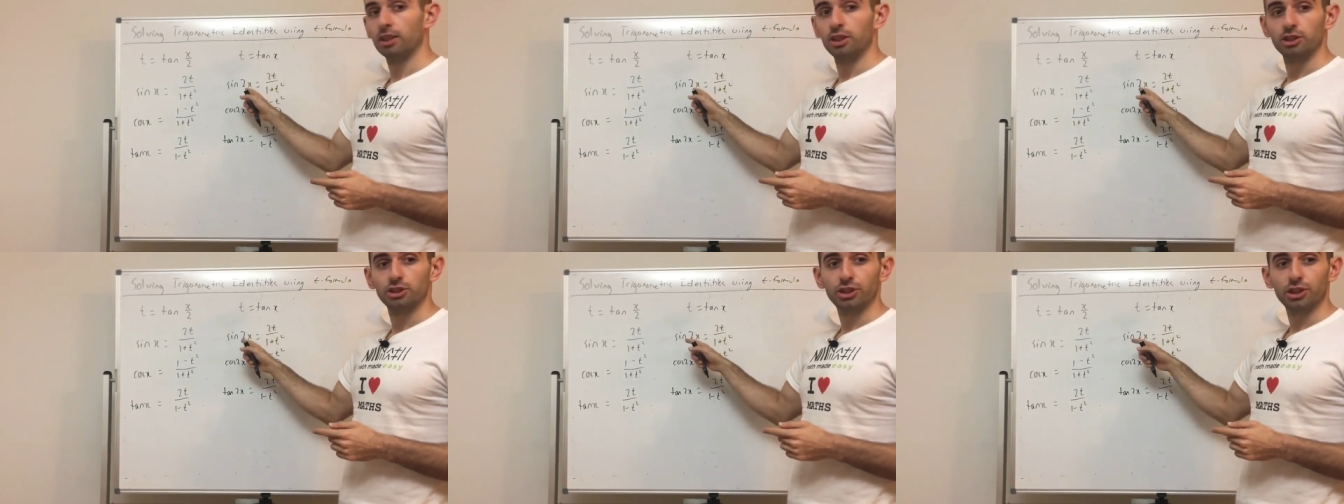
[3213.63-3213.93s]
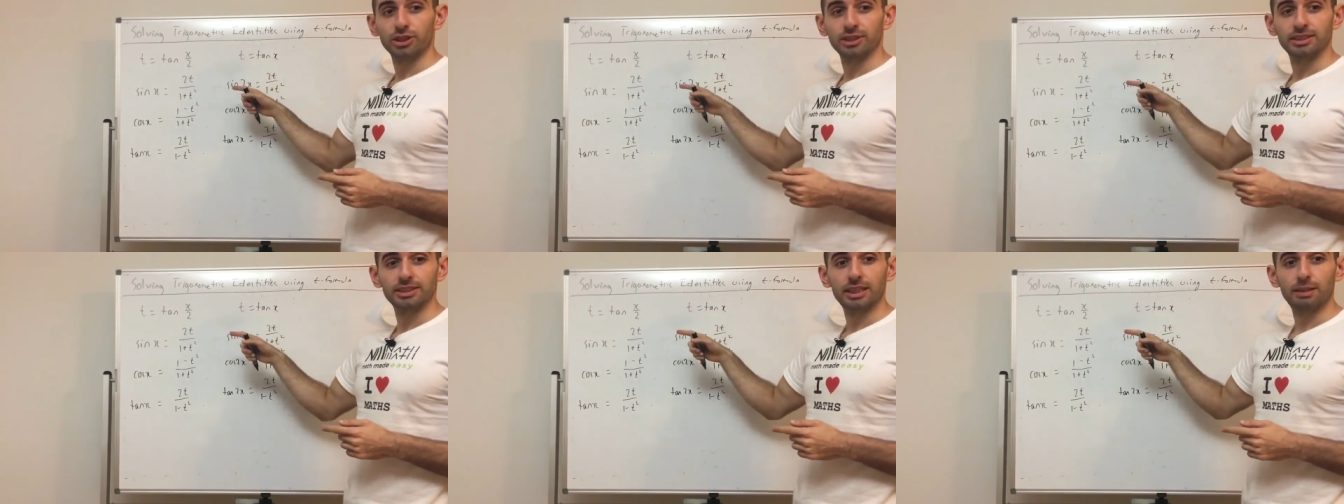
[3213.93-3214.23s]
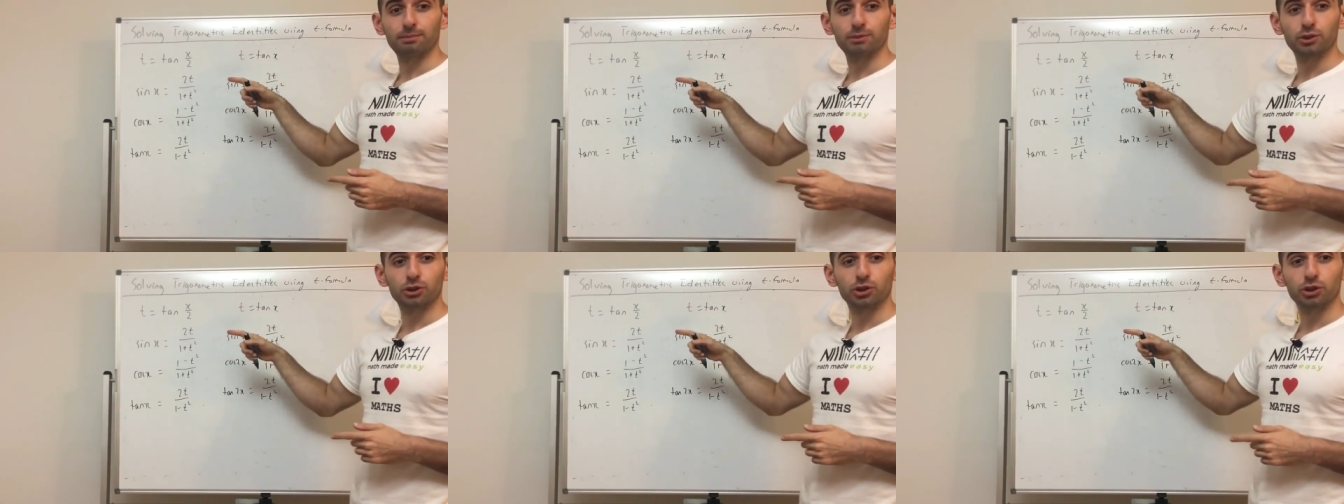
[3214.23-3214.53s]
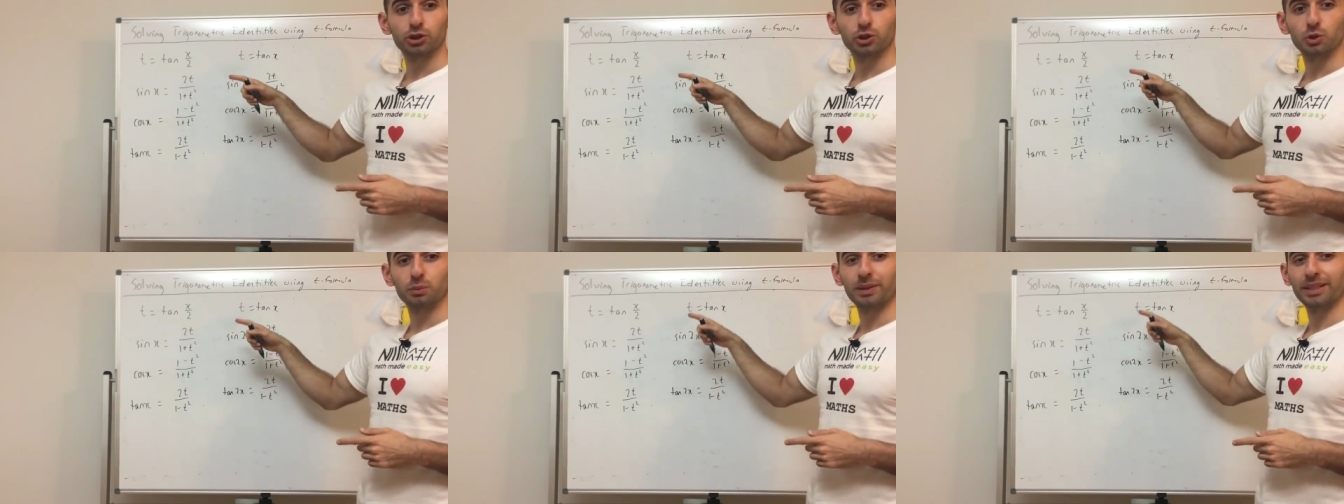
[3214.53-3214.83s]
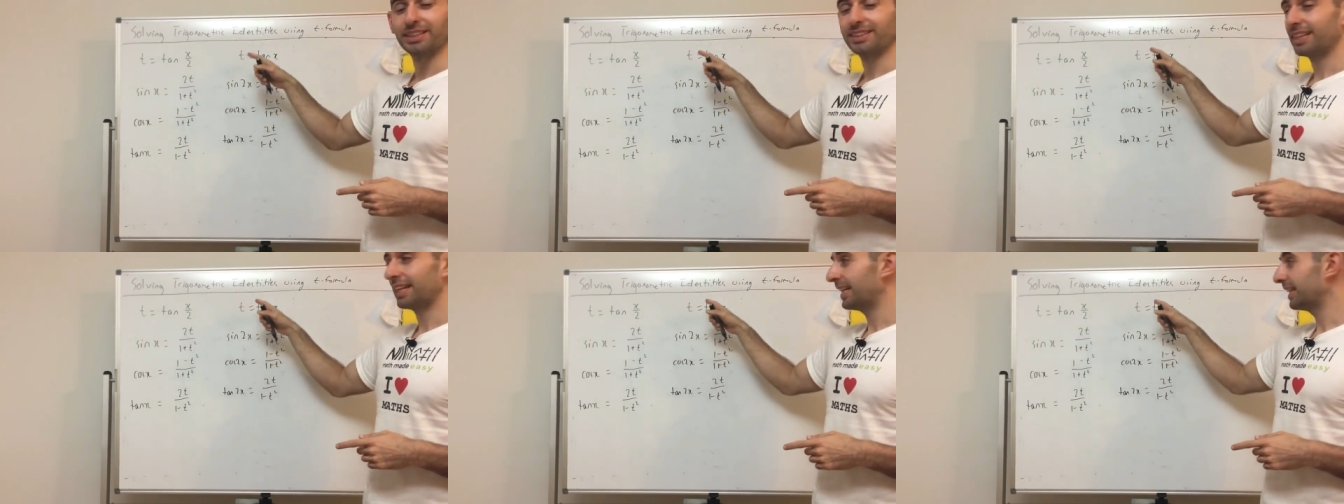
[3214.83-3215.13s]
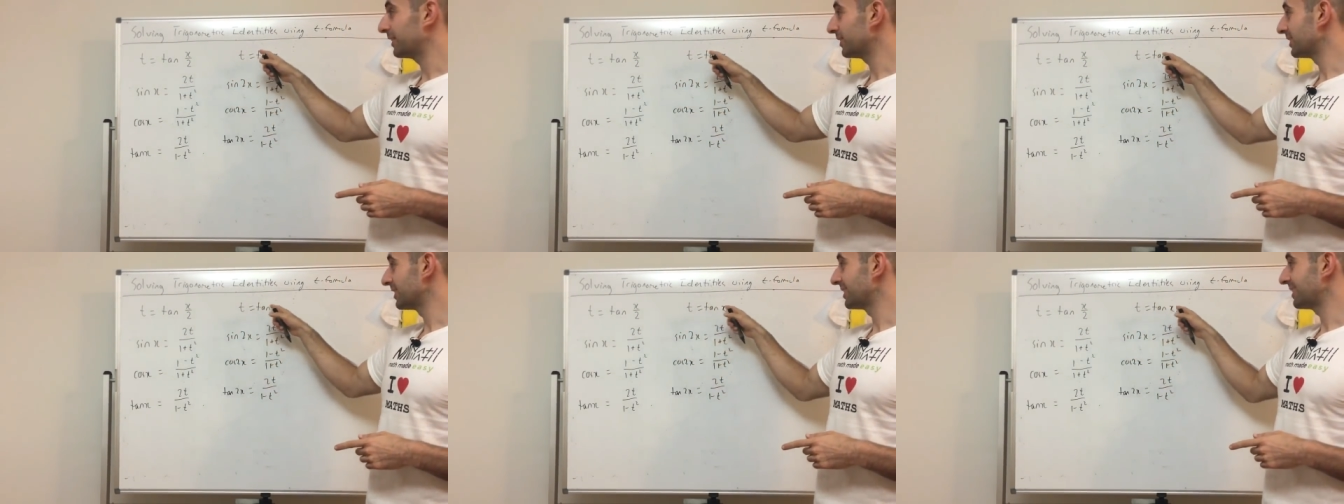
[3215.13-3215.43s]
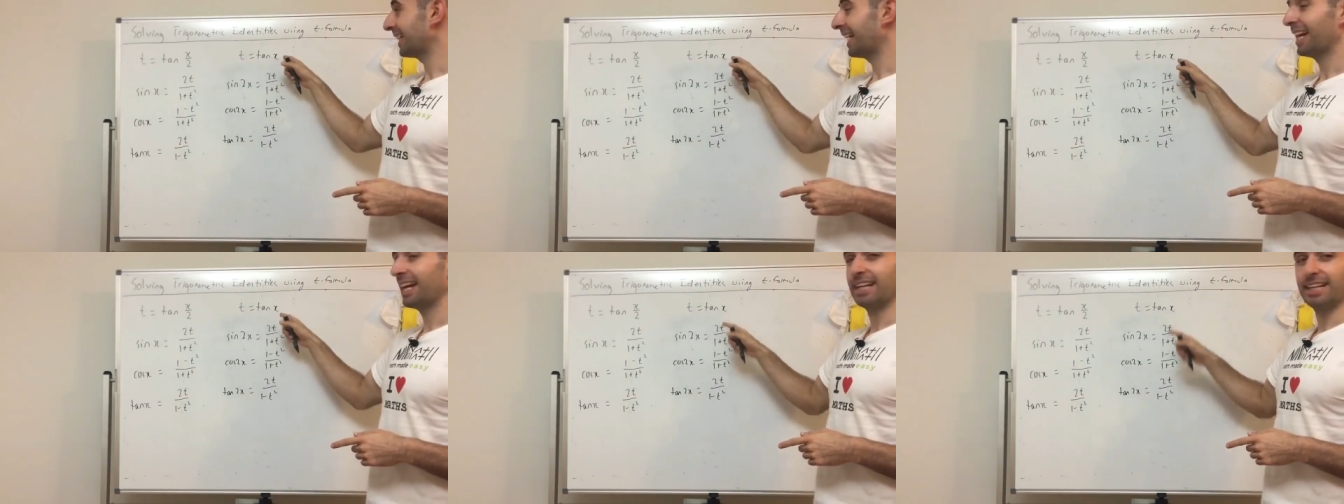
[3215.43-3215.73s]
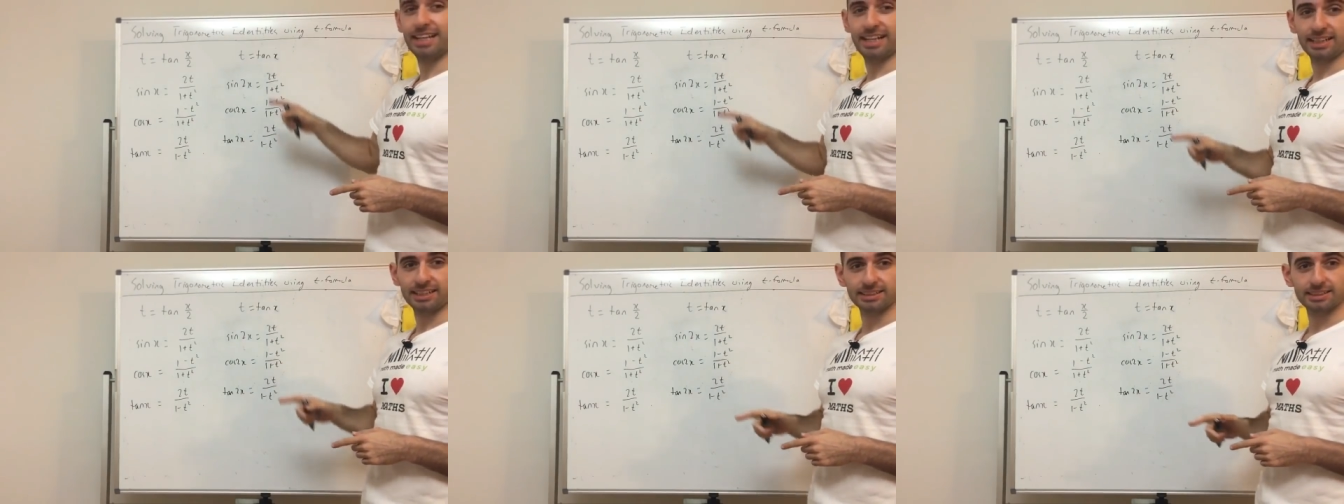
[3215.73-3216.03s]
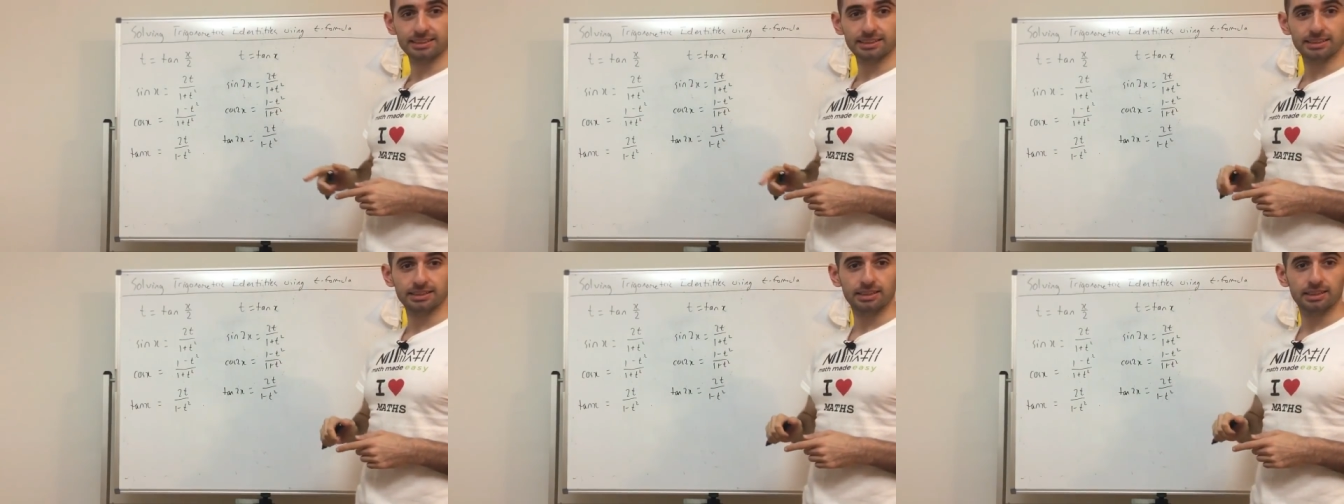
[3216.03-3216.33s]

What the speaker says: So your substitution would be t equals 10x.